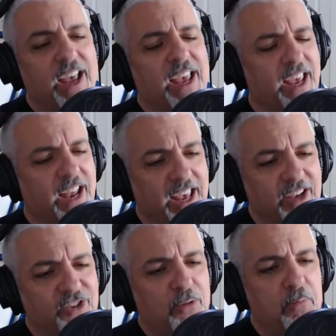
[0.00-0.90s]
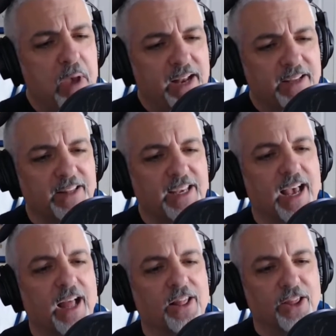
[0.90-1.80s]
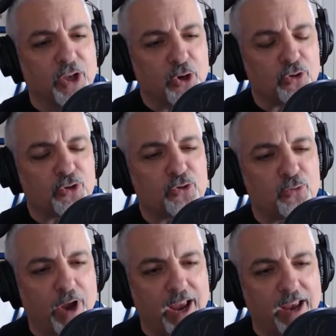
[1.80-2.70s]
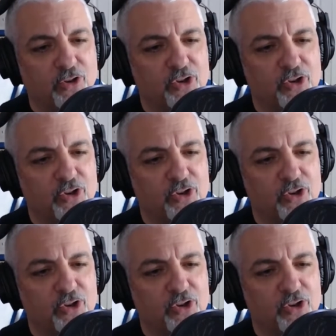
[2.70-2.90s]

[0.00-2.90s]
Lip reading: It is admittedly a little strange